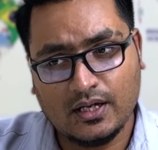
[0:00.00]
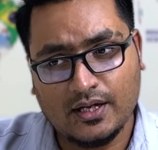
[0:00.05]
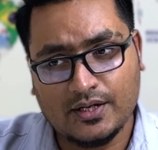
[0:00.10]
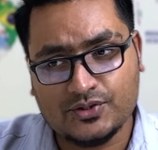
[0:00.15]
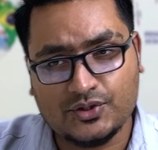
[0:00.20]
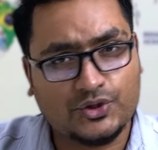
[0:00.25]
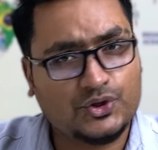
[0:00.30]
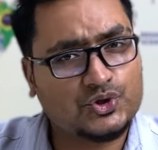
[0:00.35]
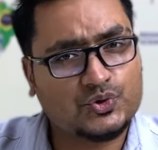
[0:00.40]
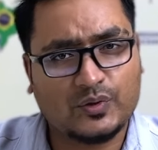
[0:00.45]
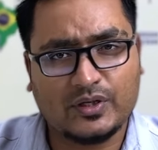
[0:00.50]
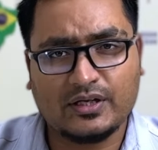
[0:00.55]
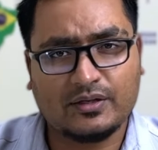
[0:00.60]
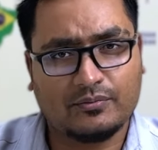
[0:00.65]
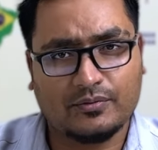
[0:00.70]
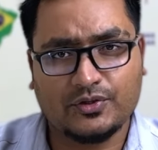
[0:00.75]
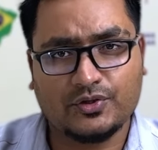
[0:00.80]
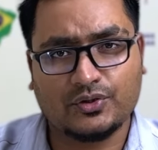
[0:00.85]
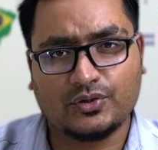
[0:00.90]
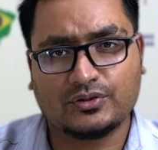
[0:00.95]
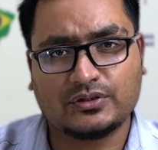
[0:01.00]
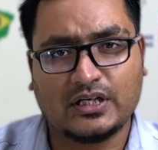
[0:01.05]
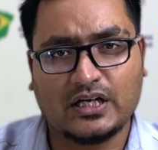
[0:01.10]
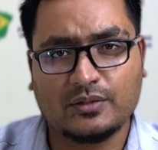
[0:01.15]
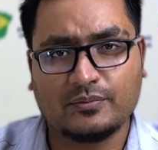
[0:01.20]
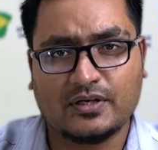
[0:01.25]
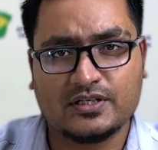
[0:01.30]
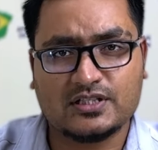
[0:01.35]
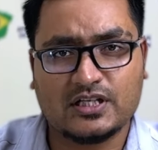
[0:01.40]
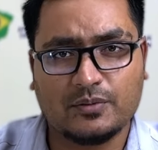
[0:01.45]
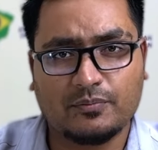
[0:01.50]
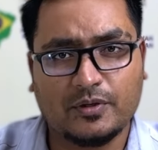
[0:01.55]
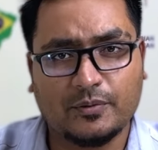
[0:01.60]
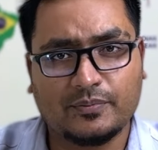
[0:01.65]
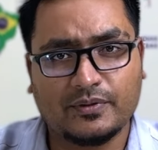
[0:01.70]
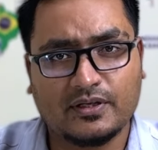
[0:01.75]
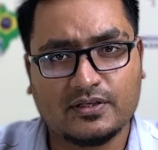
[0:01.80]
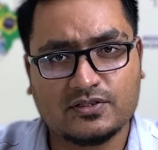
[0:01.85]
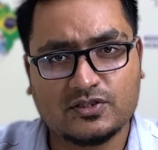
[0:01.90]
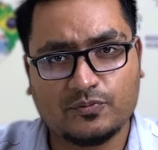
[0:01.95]
so usually that Himachali
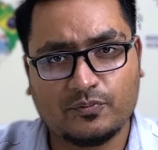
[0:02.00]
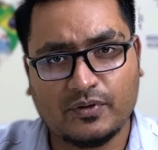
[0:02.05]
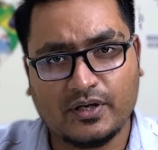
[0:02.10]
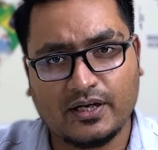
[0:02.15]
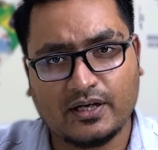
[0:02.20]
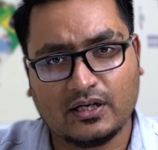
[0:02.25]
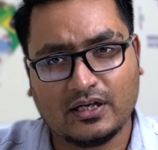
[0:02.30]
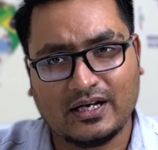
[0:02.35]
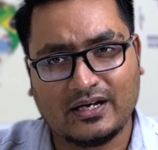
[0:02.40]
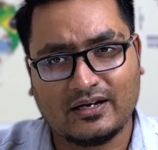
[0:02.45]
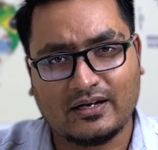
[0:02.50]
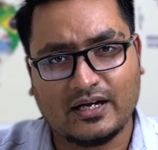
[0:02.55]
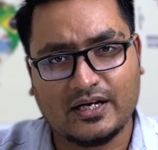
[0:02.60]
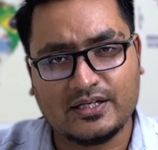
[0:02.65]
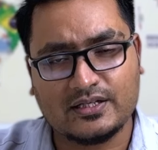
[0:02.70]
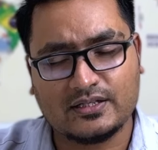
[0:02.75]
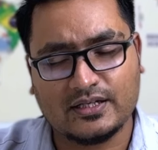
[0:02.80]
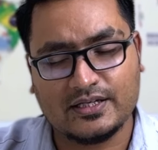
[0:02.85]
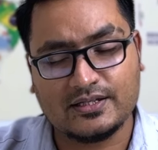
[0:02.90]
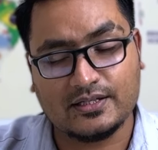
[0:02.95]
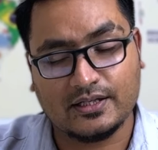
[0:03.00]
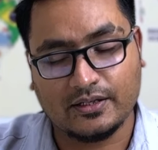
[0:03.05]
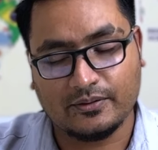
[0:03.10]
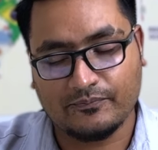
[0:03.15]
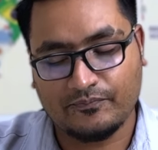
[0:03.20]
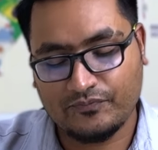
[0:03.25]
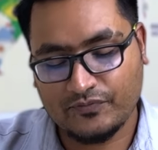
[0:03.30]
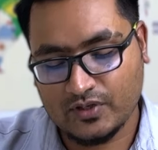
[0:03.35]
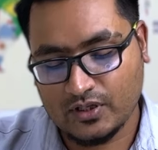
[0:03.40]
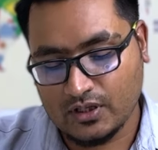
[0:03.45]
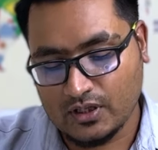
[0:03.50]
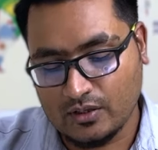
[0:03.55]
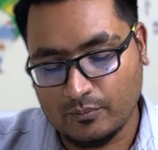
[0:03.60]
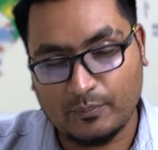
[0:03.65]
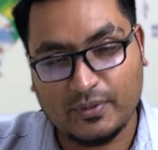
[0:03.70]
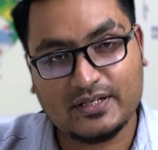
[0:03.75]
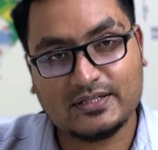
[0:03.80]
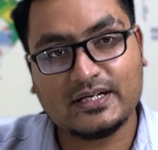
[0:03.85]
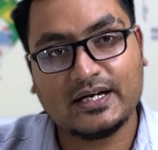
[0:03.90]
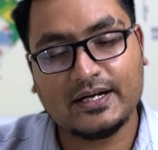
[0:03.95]
people speak and write Hindi,
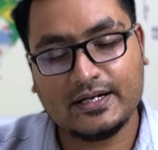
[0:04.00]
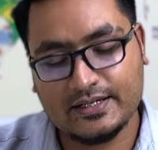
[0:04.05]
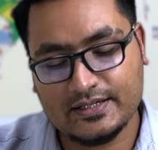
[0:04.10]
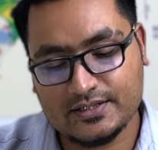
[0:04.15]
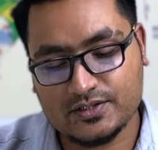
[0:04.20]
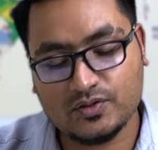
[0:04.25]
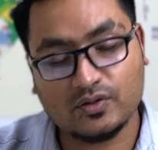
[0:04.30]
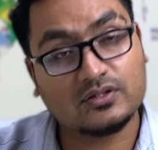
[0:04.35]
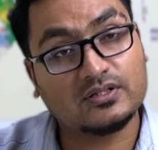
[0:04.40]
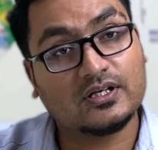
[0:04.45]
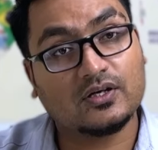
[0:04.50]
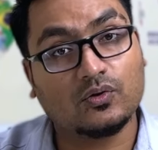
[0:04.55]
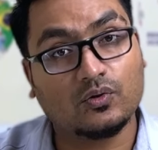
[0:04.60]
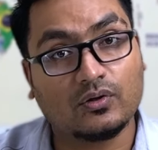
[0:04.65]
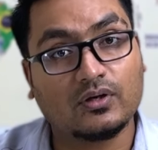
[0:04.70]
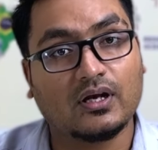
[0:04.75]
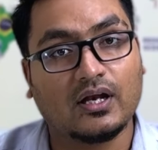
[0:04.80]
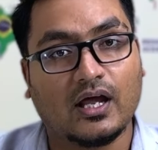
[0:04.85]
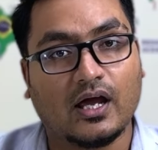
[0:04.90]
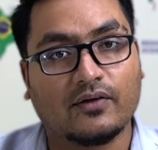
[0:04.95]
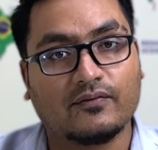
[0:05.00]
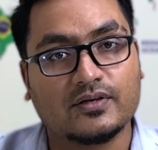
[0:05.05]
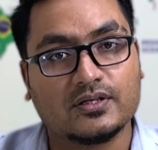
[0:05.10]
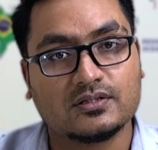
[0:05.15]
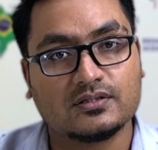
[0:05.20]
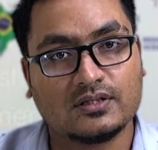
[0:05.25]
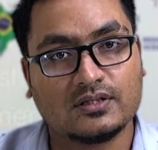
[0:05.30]
but Hindi is not their local language.